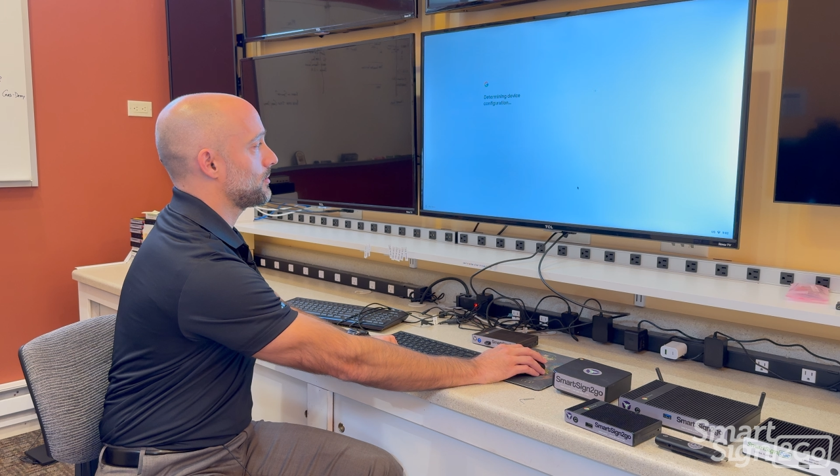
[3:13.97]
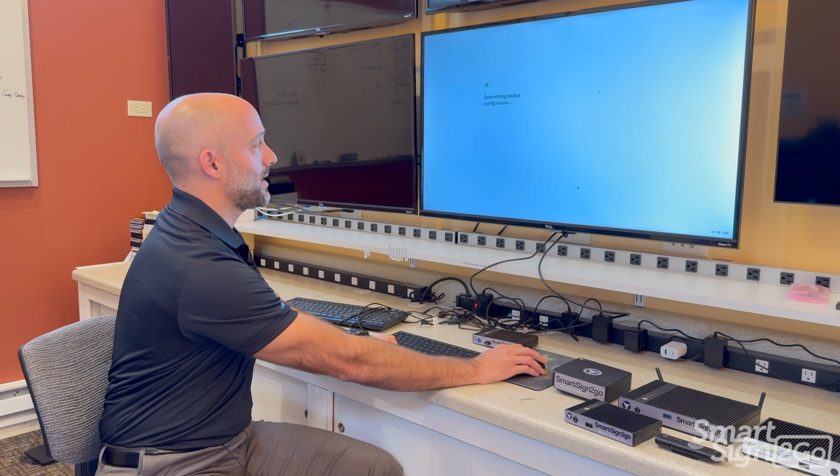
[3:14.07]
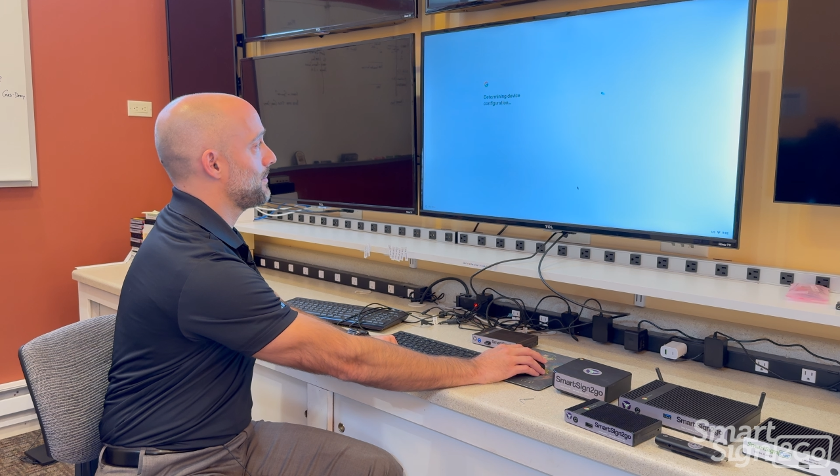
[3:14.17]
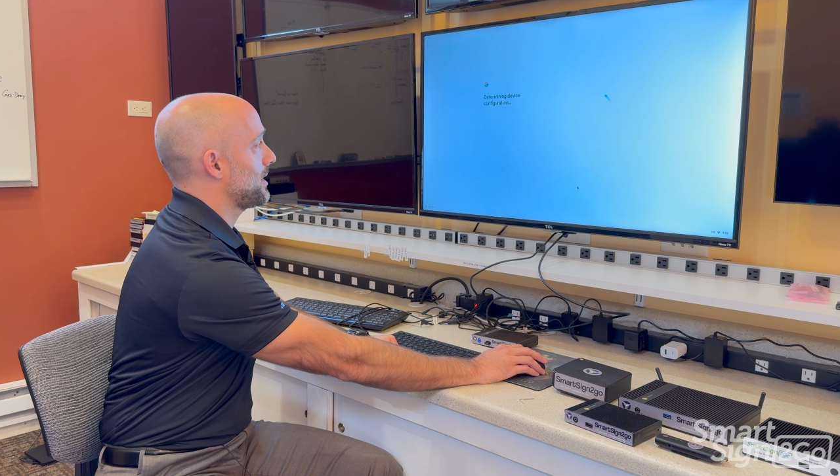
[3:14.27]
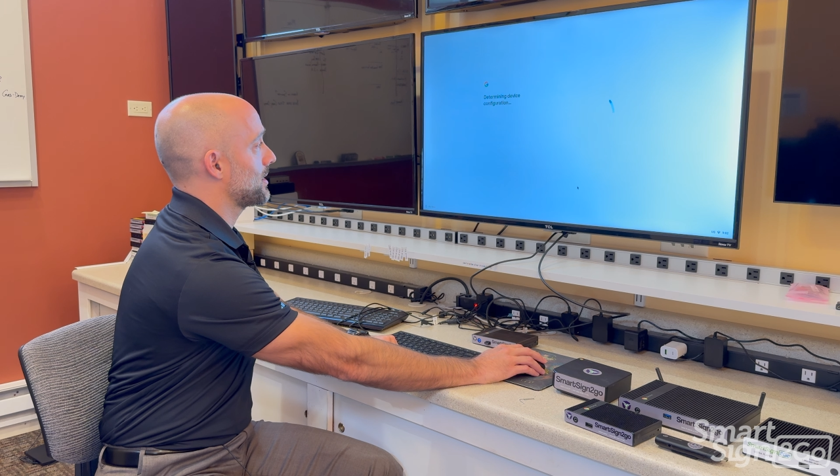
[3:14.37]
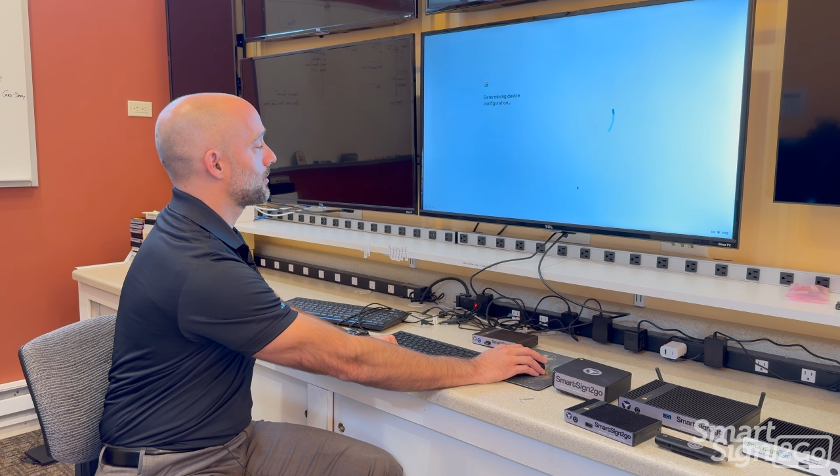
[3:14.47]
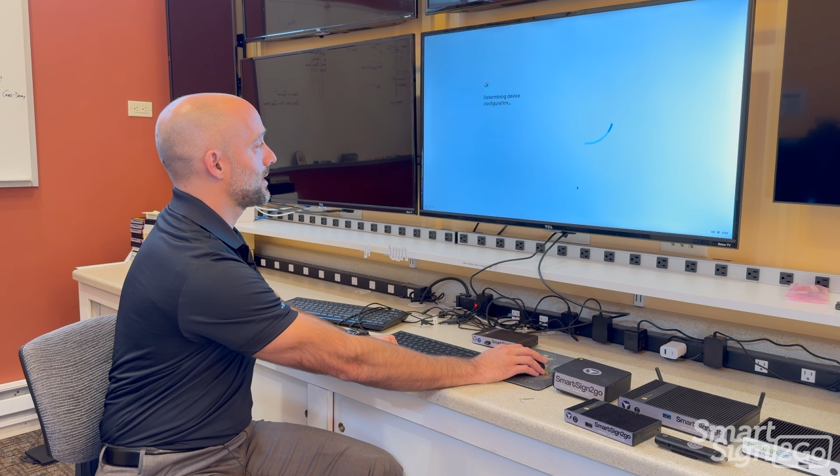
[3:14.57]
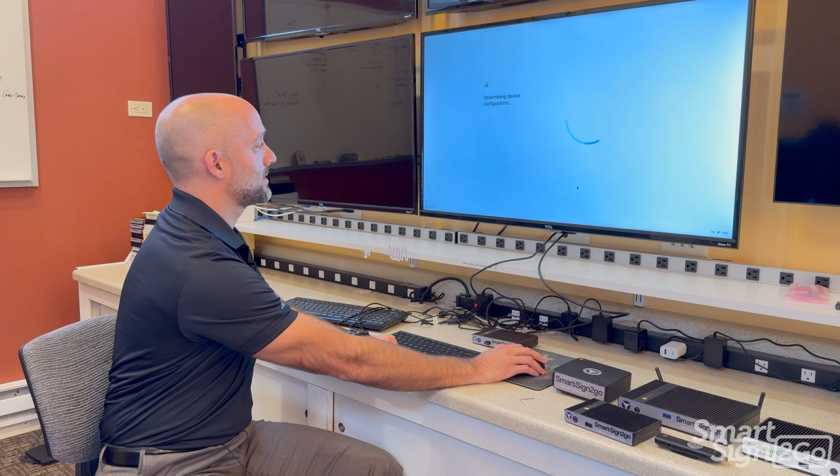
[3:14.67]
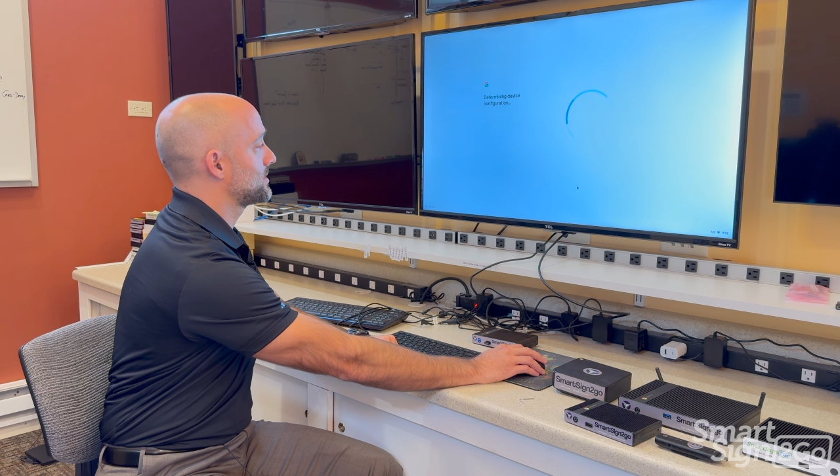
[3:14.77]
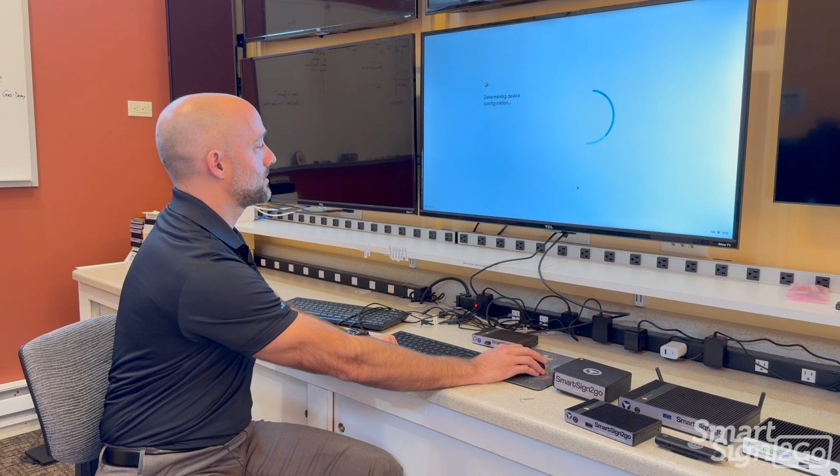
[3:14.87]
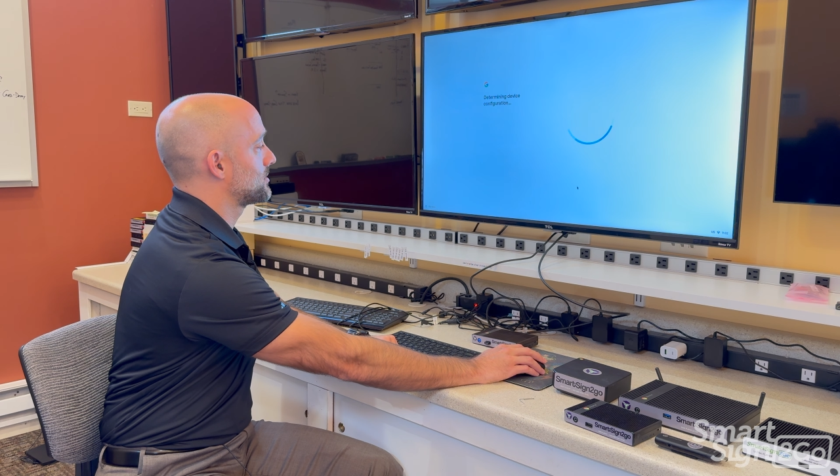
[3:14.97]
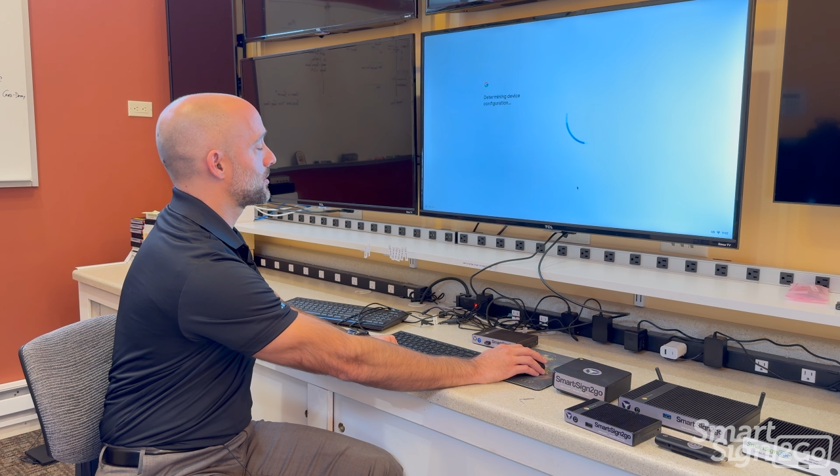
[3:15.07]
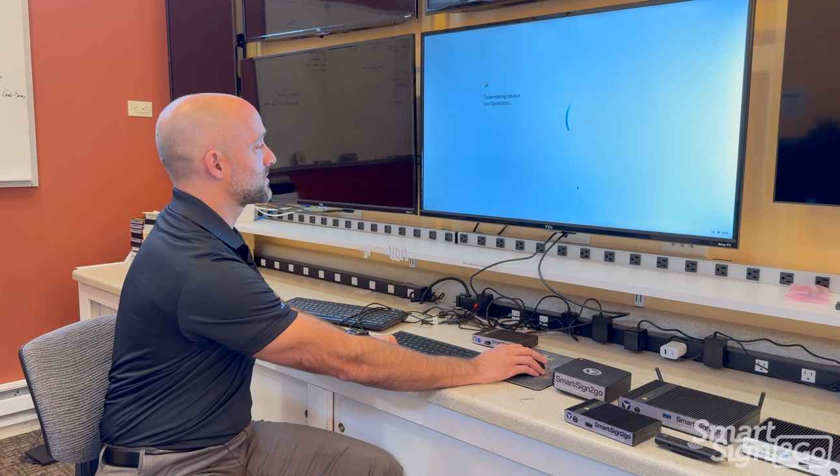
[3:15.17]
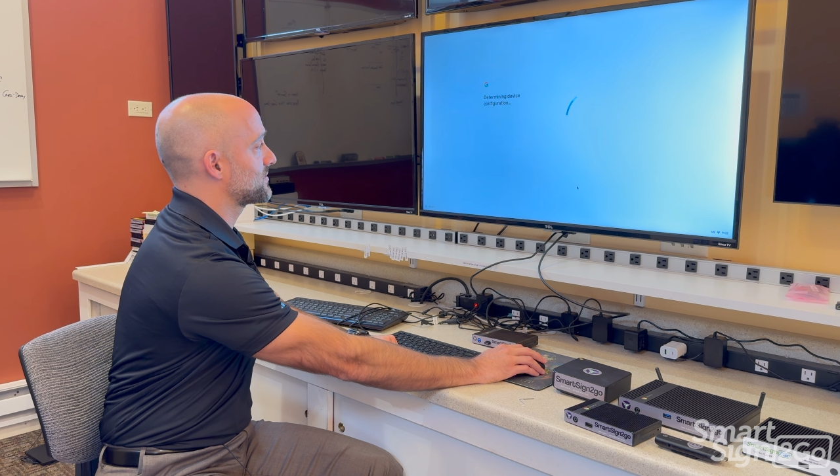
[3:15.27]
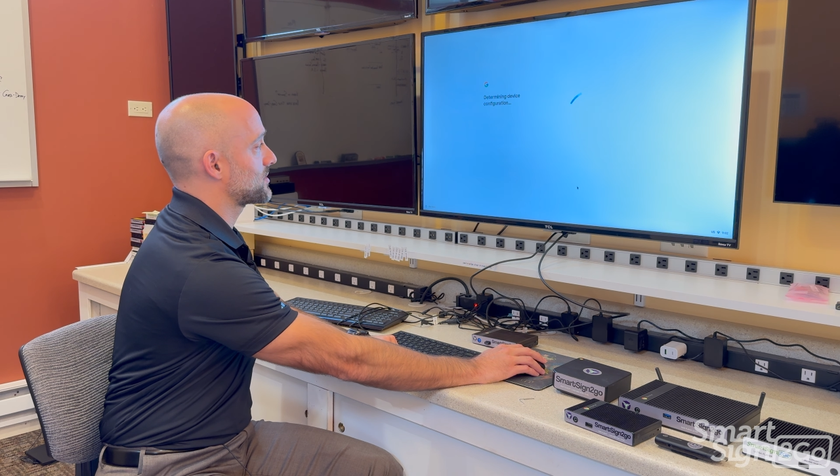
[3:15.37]
away by agreeing to
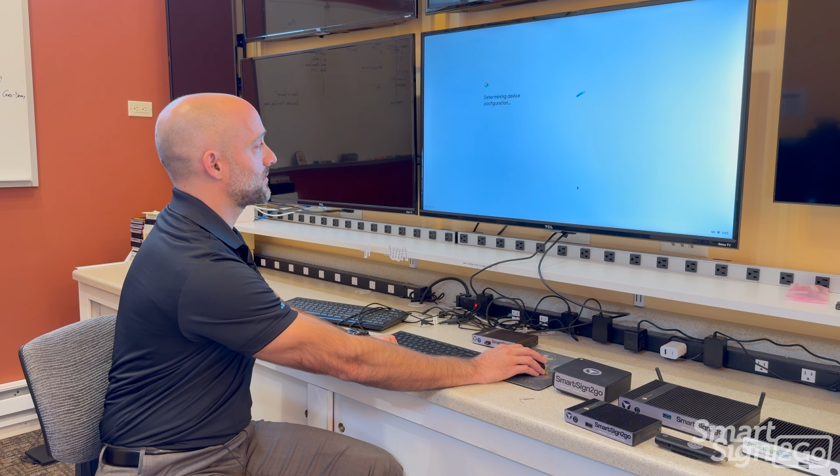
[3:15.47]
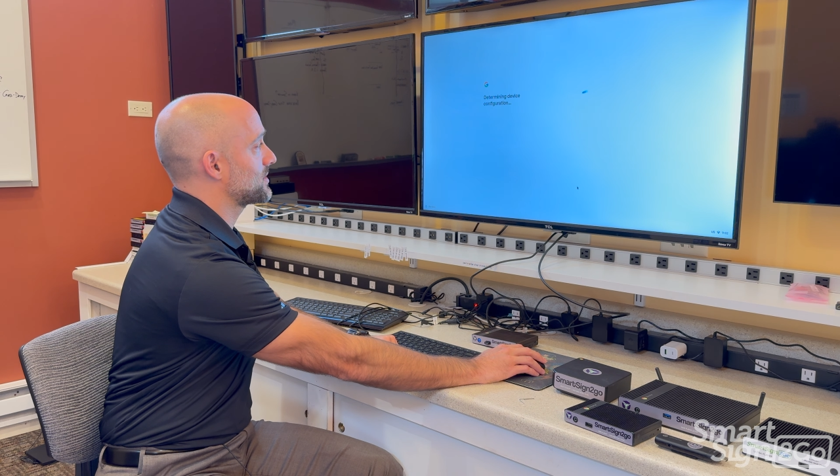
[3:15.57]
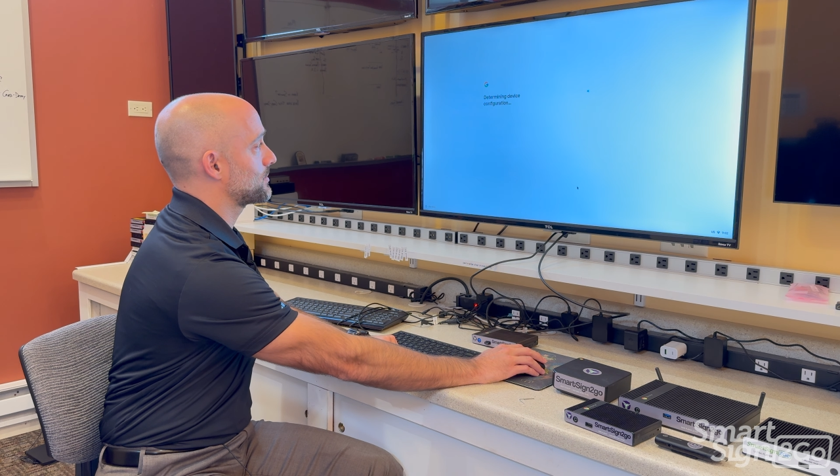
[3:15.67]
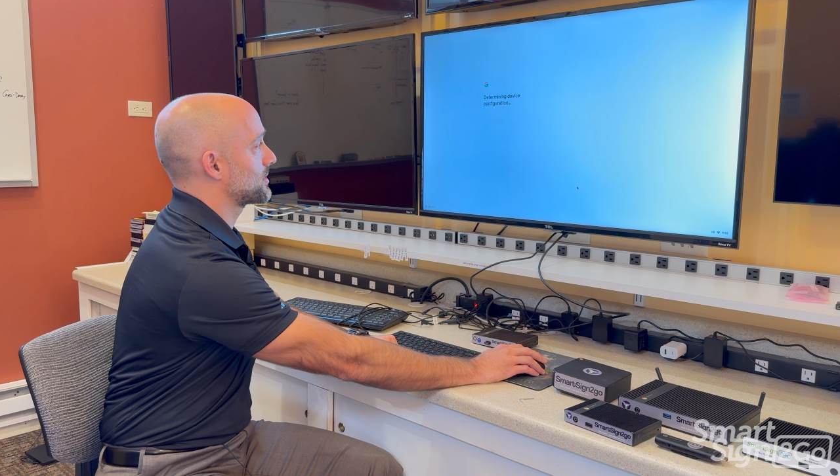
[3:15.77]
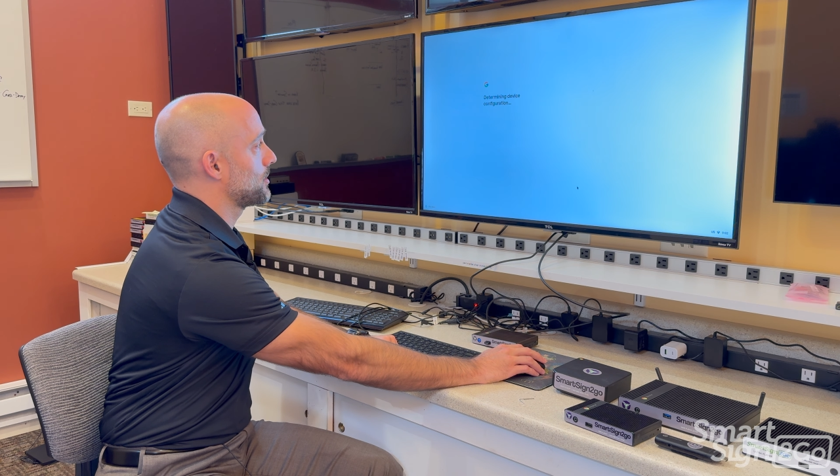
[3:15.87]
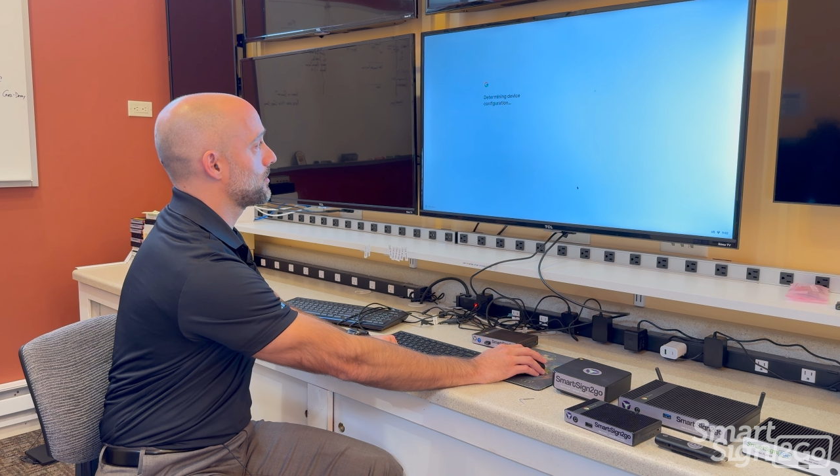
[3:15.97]
terms of service with